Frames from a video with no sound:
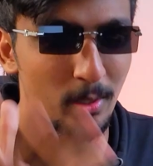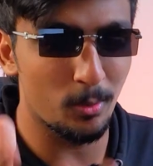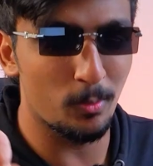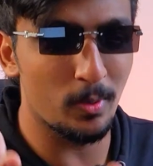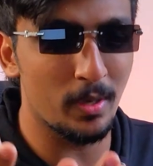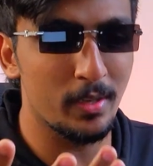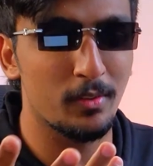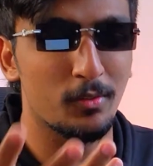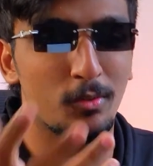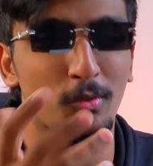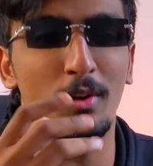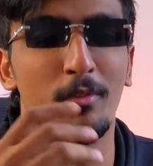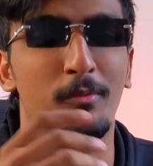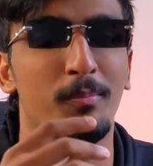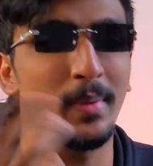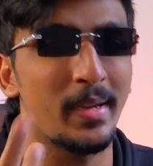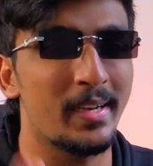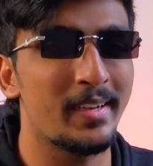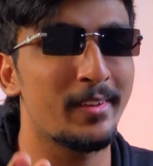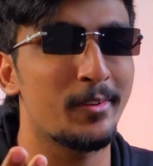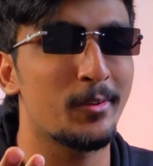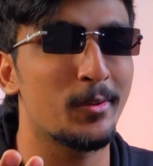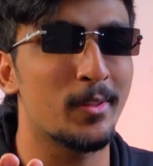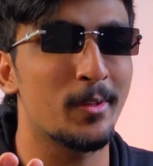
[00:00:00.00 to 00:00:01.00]
the ones who have
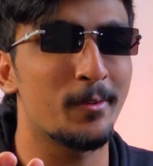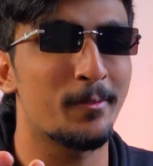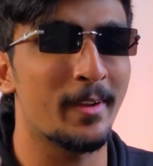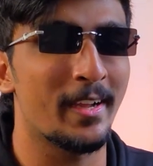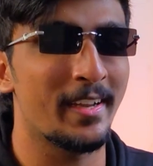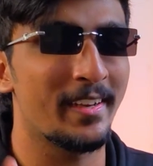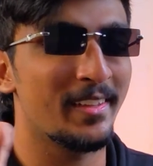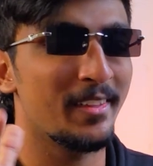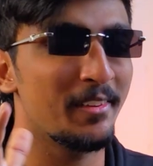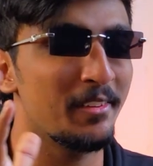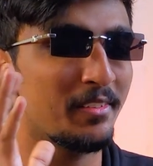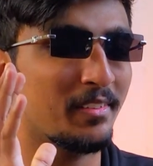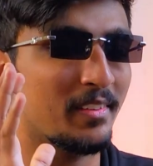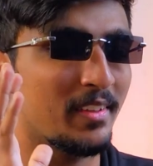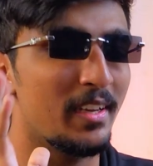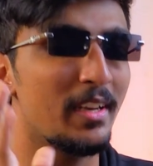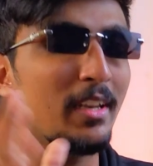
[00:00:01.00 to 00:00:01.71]
made it to the finals.